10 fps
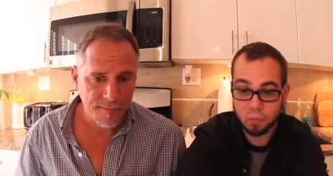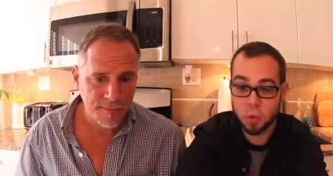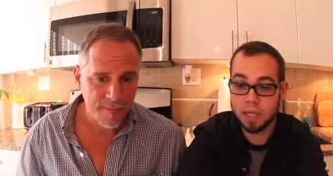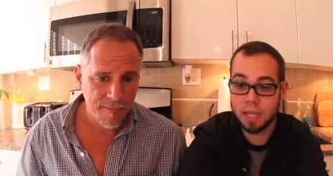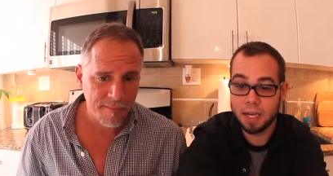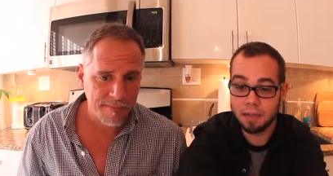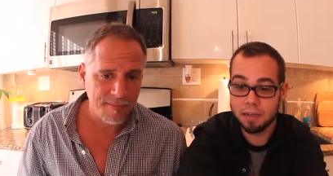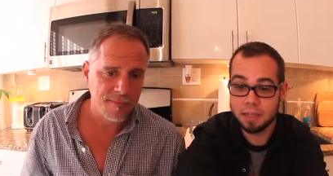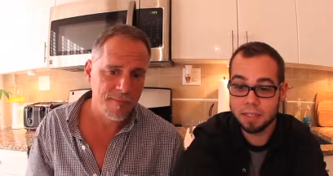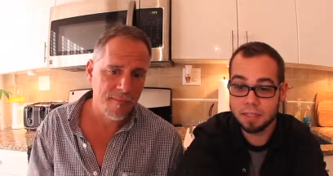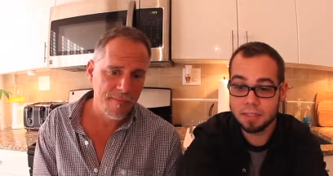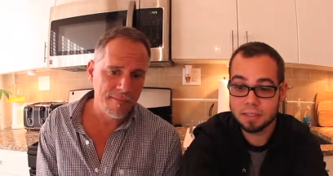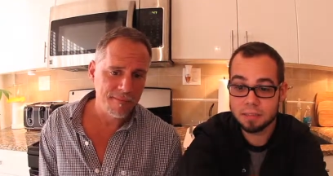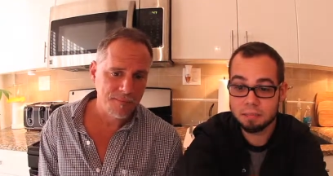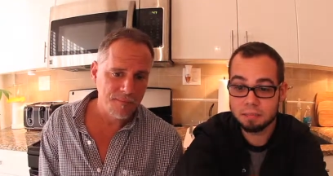Speaker 1: one that
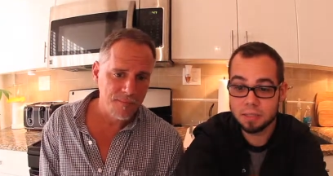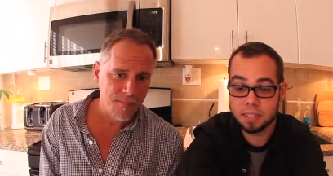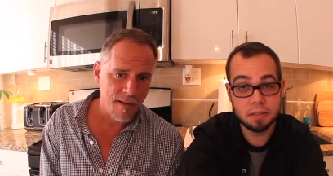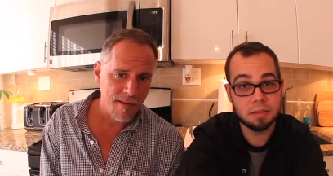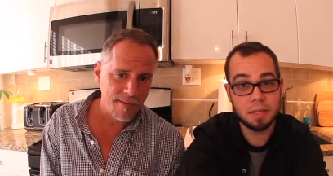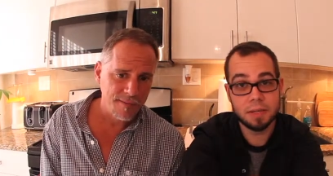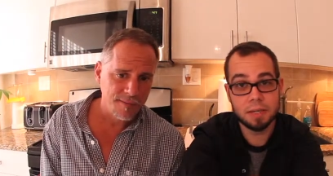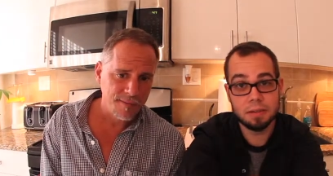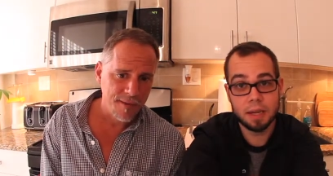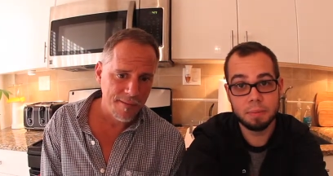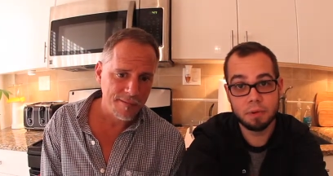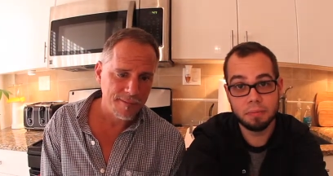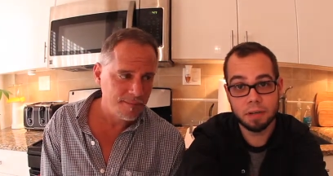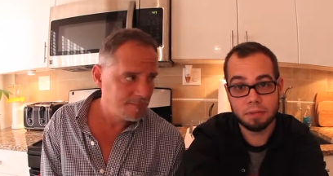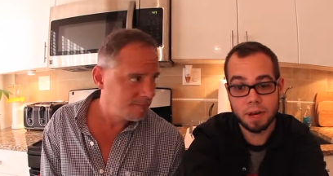is still living and
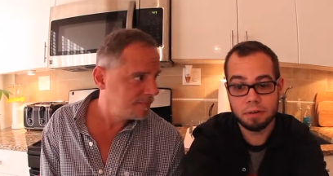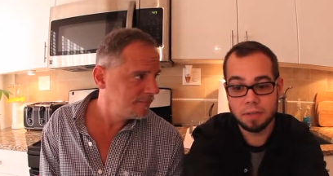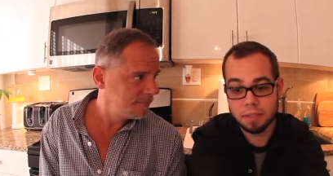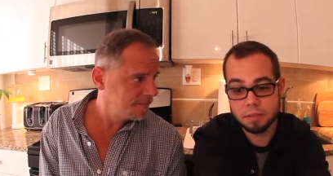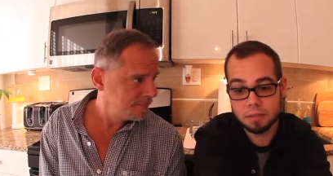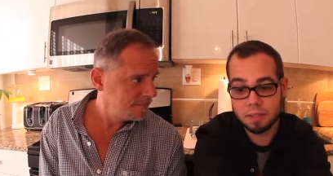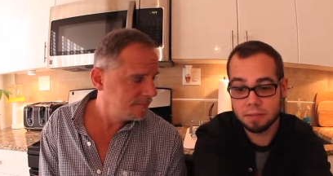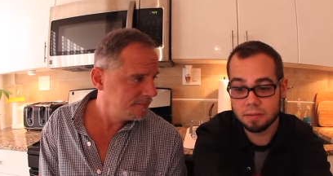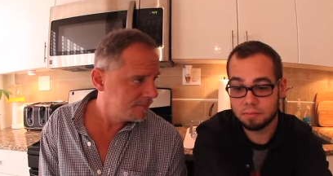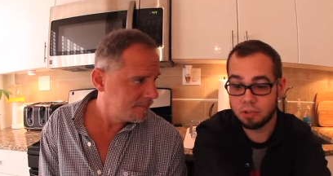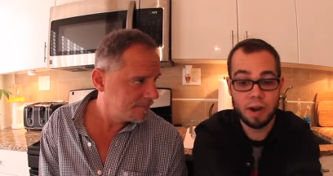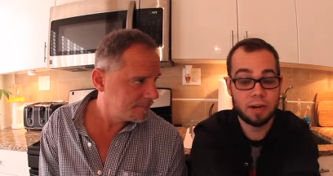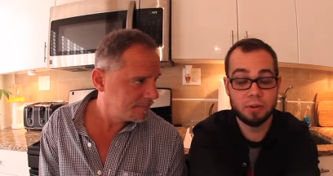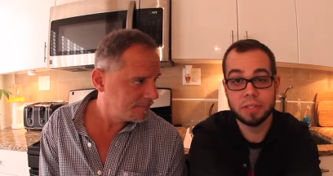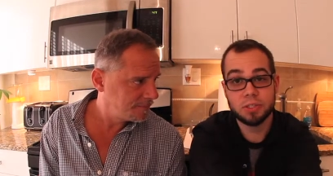moving around and, and
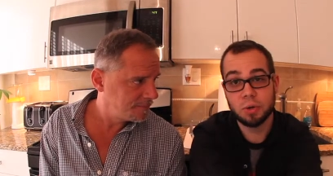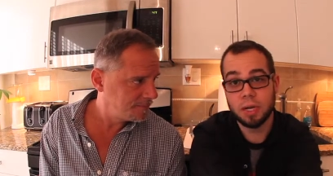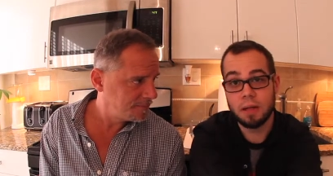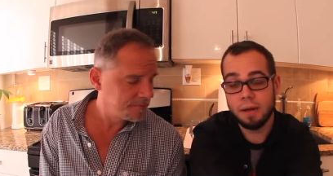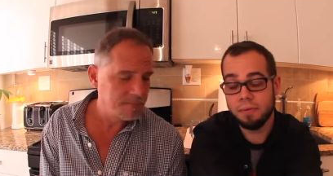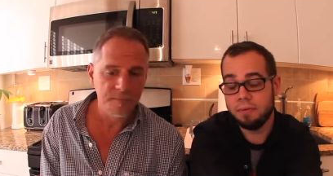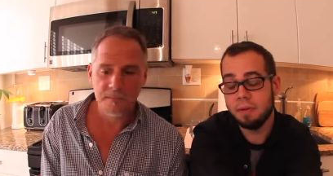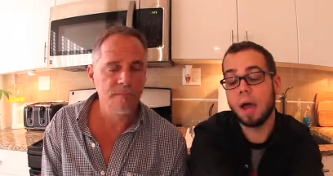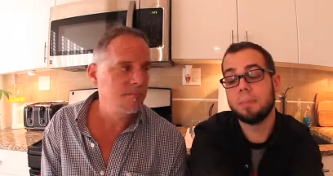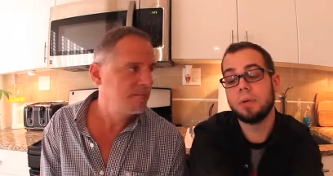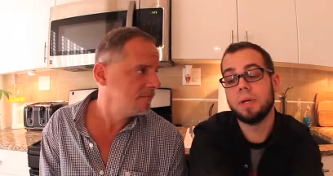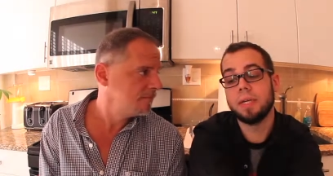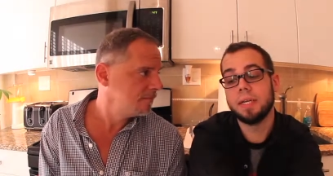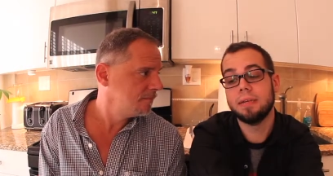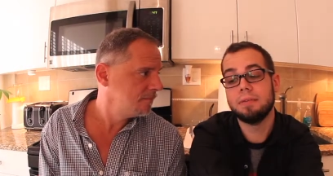trying to enjoy life, I'm going
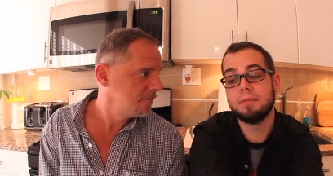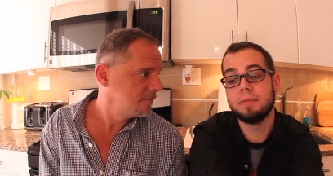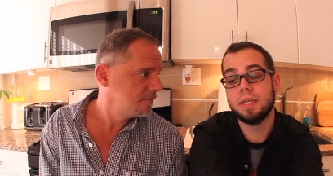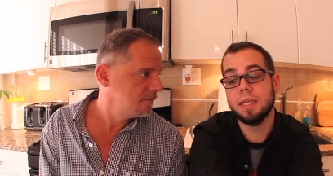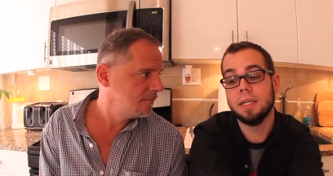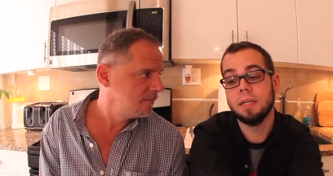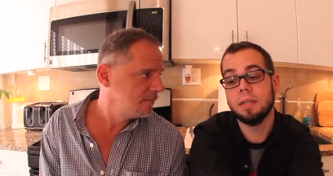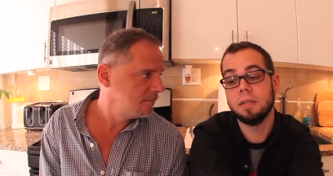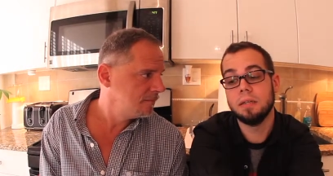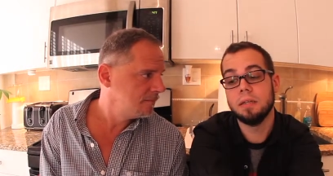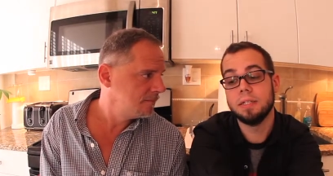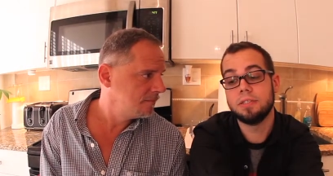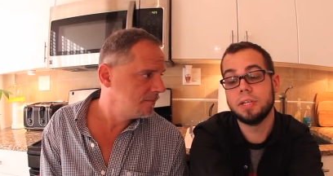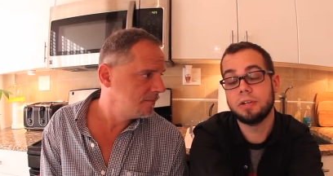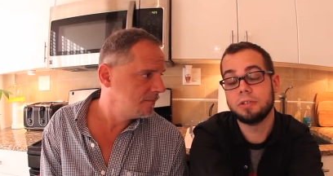to give the the
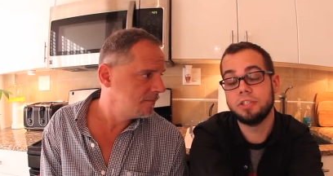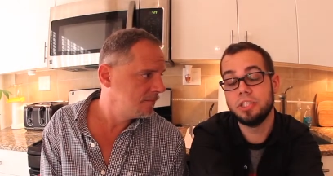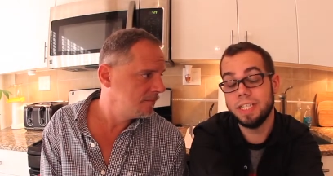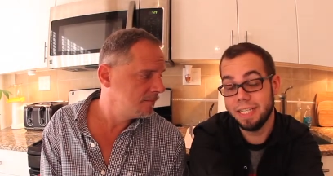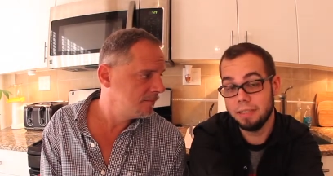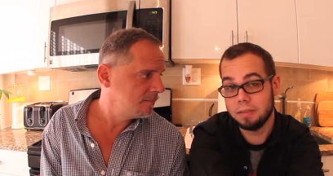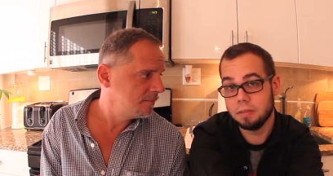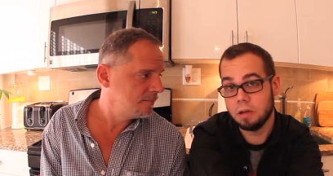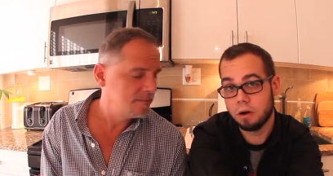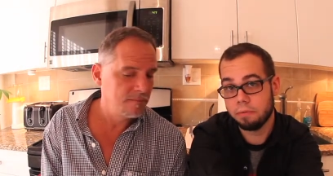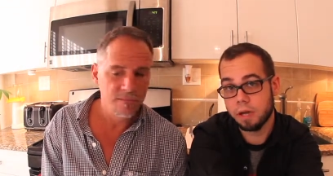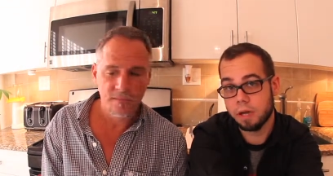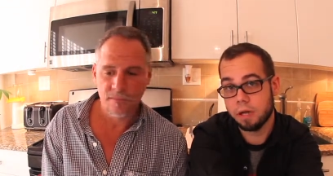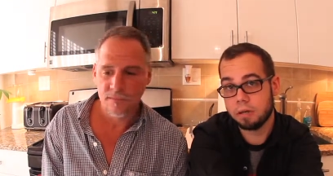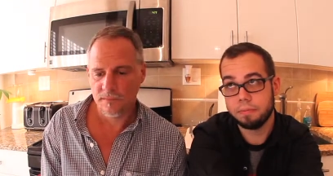cheddar cheese
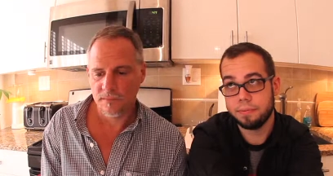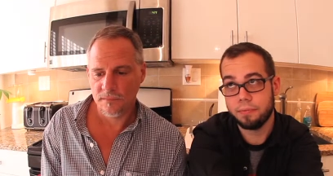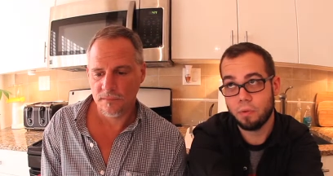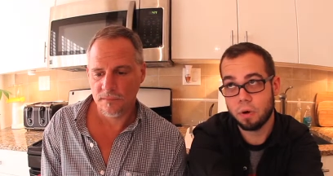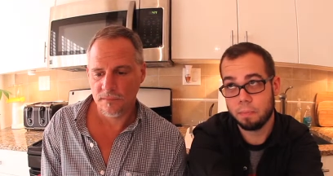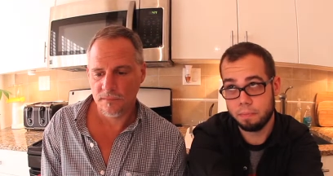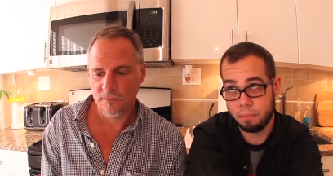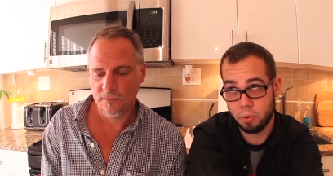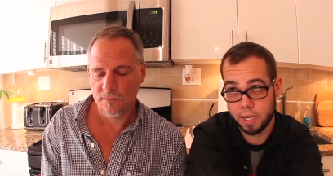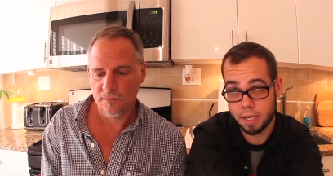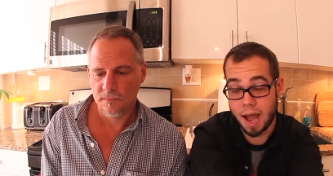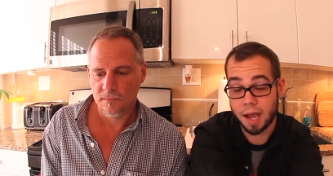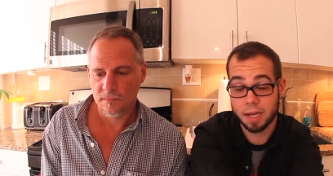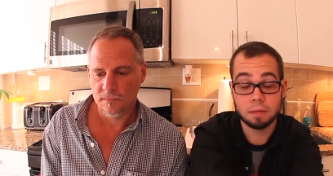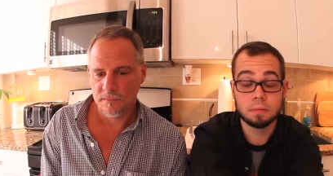larva four point
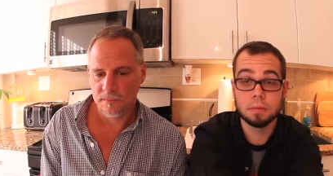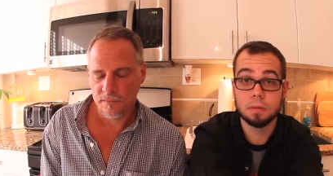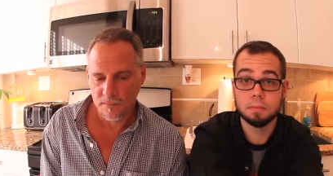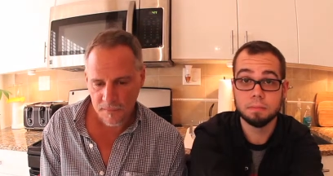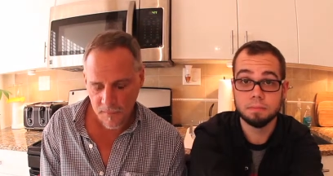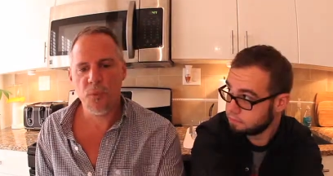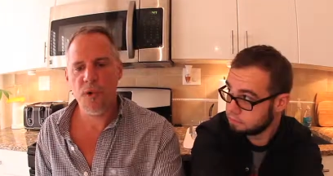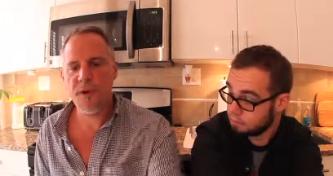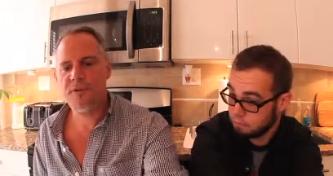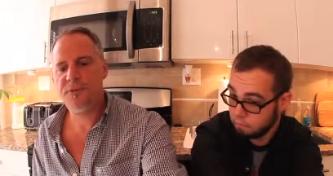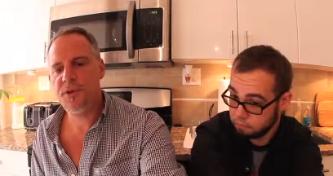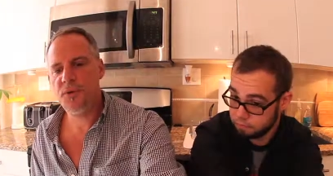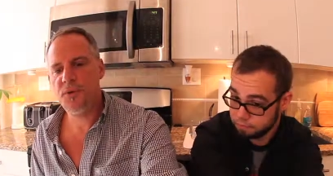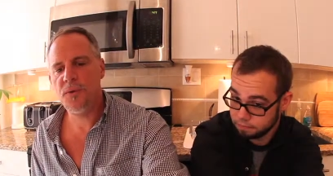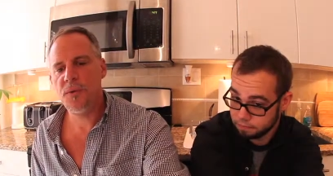nine. What if
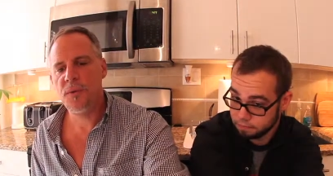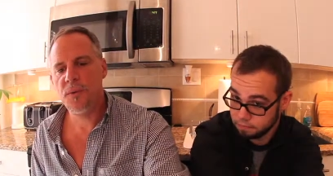you